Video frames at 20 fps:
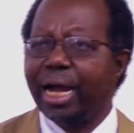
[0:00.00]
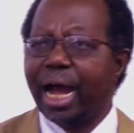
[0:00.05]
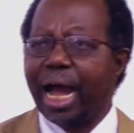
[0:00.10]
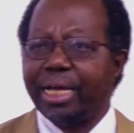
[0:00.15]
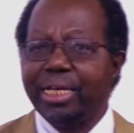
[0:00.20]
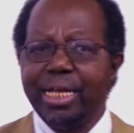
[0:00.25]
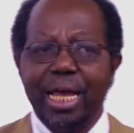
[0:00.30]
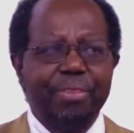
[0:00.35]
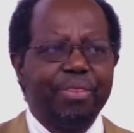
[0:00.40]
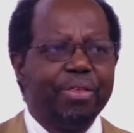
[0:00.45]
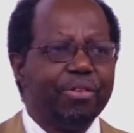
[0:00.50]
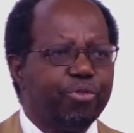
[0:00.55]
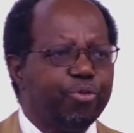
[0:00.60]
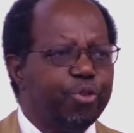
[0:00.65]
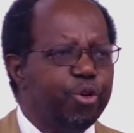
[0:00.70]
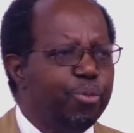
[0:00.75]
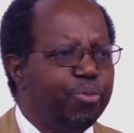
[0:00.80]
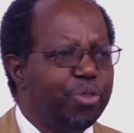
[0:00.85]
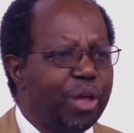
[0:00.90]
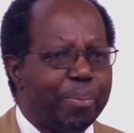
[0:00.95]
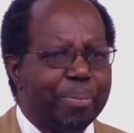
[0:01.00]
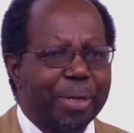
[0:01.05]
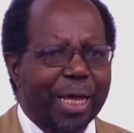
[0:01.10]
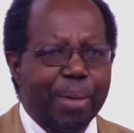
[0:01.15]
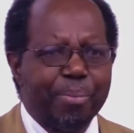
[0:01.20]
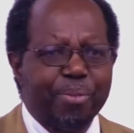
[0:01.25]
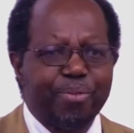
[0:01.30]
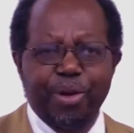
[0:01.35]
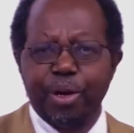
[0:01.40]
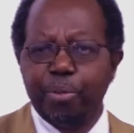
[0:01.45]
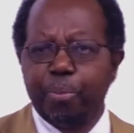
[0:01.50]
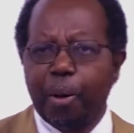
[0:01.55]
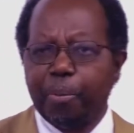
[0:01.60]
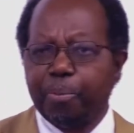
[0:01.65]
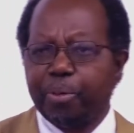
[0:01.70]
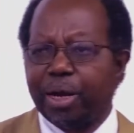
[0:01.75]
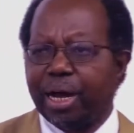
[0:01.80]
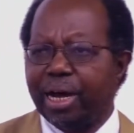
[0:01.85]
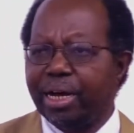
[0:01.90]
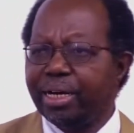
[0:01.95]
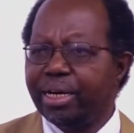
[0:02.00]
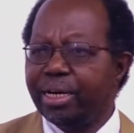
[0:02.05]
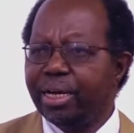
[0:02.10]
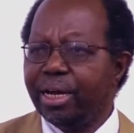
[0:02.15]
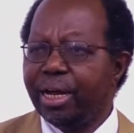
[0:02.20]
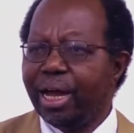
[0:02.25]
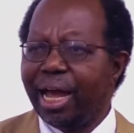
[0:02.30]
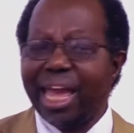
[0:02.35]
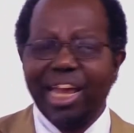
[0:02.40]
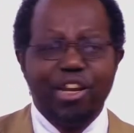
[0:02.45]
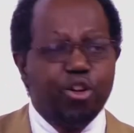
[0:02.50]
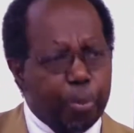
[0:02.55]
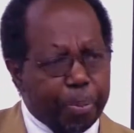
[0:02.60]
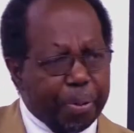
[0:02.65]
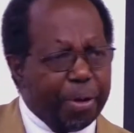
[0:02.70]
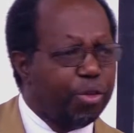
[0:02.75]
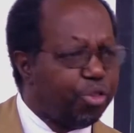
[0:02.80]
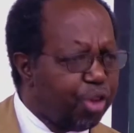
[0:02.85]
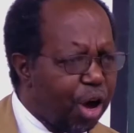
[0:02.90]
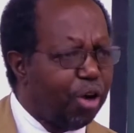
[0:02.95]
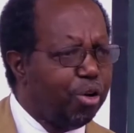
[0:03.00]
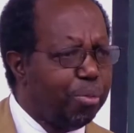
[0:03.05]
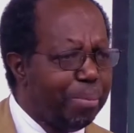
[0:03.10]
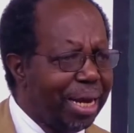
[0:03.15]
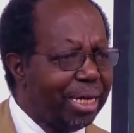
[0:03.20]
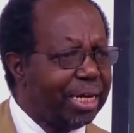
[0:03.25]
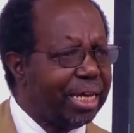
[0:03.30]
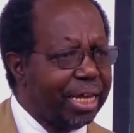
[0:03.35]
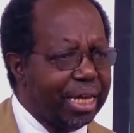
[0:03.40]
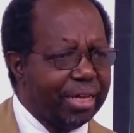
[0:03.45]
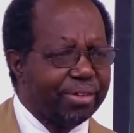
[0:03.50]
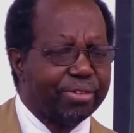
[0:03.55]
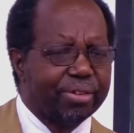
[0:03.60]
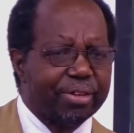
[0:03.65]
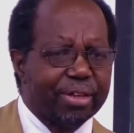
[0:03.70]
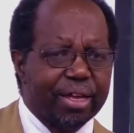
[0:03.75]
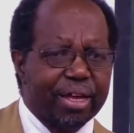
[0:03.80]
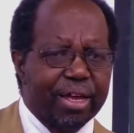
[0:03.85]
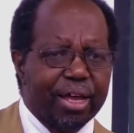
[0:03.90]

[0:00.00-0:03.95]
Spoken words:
I hear these films are becoming very popular. And you pay with your own money, yes.